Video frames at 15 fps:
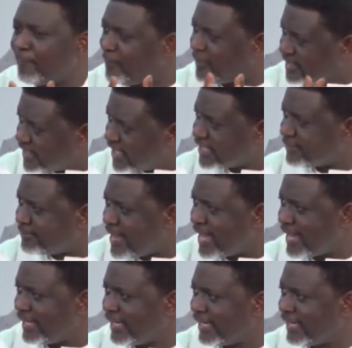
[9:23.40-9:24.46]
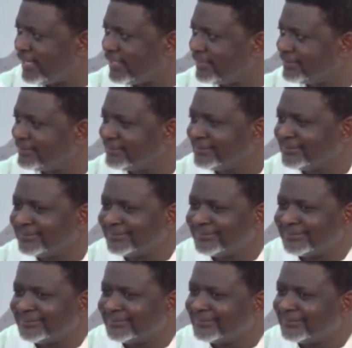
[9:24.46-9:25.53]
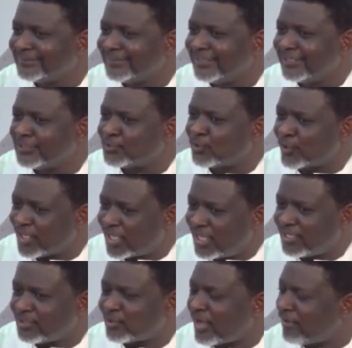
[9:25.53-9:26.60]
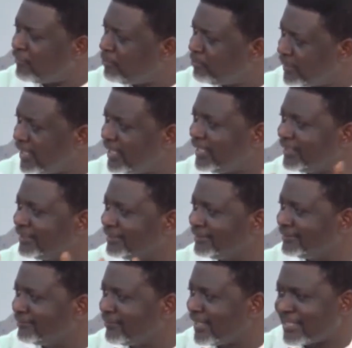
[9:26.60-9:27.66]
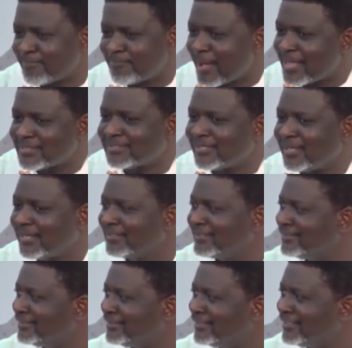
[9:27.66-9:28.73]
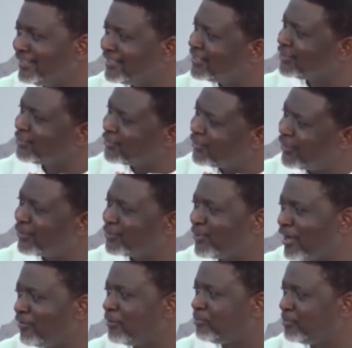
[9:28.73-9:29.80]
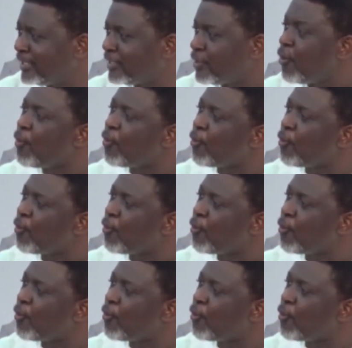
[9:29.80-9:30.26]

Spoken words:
the businessman, it's okay to have a plane, but the pastor, it is wrong to have a plane.